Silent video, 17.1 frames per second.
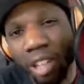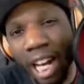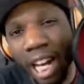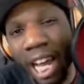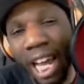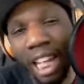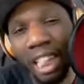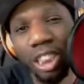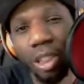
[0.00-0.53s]
When I
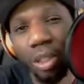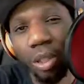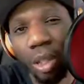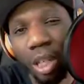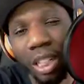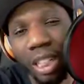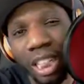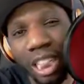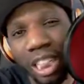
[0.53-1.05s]
actually
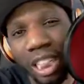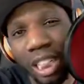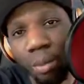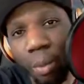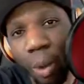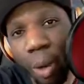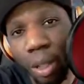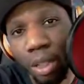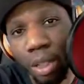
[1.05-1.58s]
initially
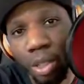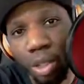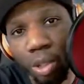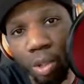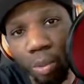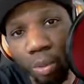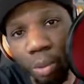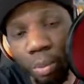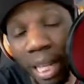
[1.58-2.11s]
walked into the
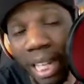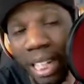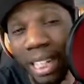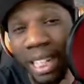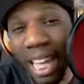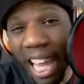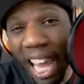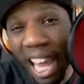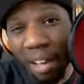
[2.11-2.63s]
room, they
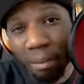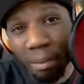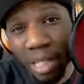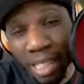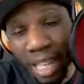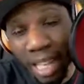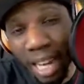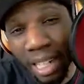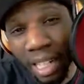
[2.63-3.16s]
did have me
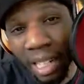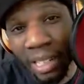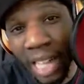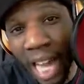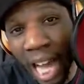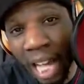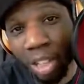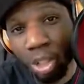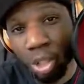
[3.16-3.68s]
sign a
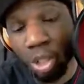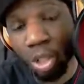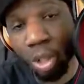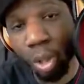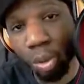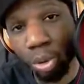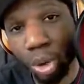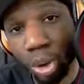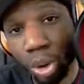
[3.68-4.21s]

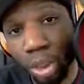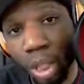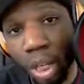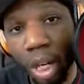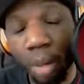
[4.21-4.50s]
non-disclosure,